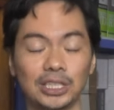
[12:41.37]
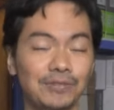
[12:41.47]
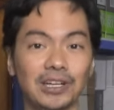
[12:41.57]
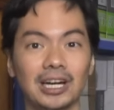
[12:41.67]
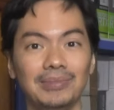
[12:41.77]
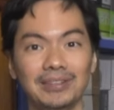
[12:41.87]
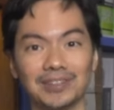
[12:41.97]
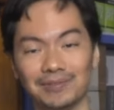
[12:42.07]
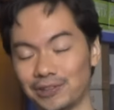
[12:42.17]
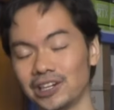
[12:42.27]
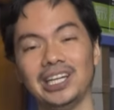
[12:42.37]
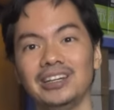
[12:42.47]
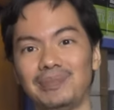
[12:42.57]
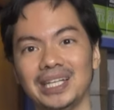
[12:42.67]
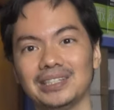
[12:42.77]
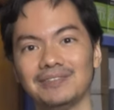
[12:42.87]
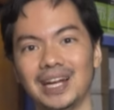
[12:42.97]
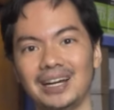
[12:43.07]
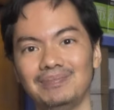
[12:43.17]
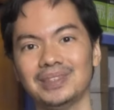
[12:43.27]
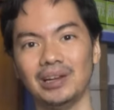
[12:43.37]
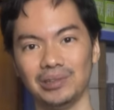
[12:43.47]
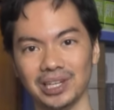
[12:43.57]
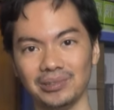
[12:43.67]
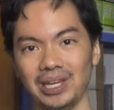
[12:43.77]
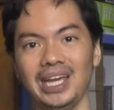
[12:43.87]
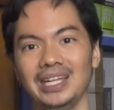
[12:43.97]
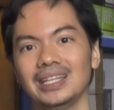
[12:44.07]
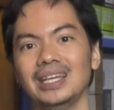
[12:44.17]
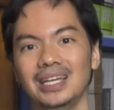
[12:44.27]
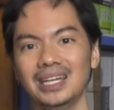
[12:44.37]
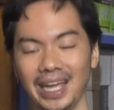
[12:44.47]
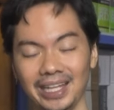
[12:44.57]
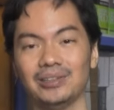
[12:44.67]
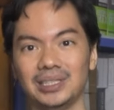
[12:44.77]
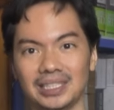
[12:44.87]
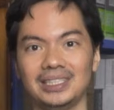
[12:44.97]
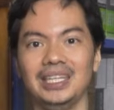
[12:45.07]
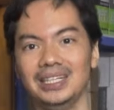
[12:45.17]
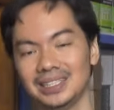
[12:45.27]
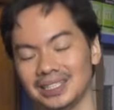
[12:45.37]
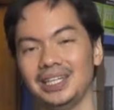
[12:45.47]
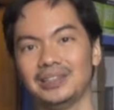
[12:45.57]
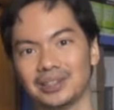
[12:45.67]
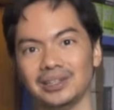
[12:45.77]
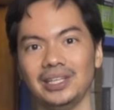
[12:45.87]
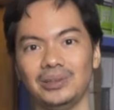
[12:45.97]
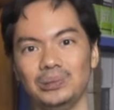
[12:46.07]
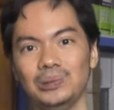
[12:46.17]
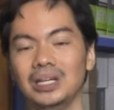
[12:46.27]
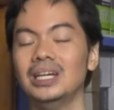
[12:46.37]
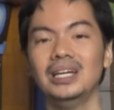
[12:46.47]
So if you're coming from 4GB of RAM, talon ka to 8. 8 to 16, 16 to 32.